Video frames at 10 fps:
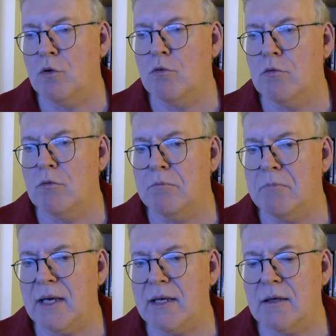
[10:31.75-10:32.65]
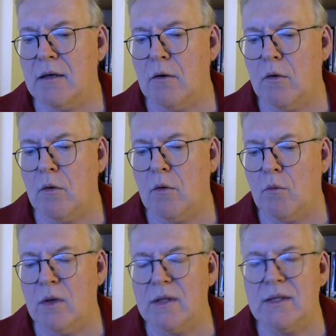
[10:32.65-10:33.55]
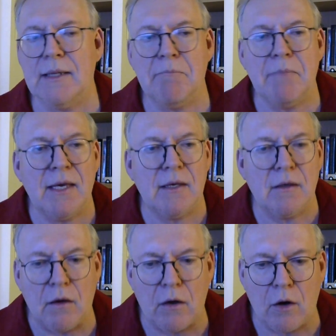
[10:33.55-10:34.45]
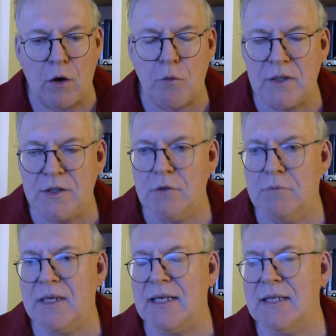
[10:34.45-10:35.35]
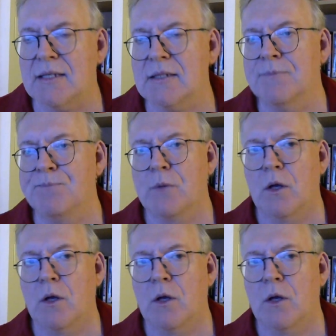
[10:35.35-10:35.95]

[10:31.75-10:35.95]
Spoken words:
who make when they make a resume is,